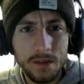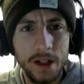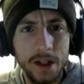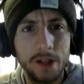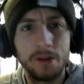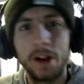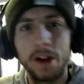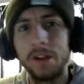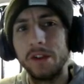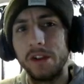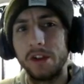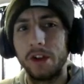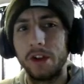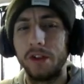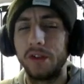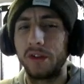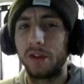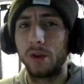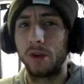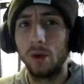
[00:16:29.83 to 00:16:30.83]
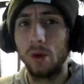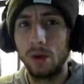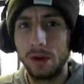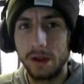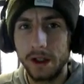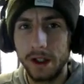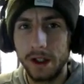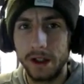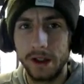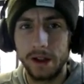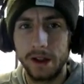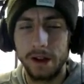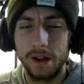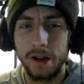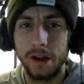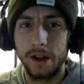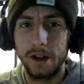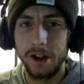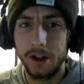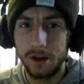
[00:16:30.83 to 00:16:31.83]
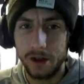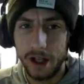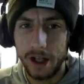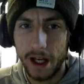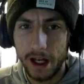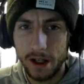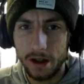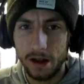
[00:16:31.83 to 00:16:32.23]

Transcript: He runs his own school in the UK,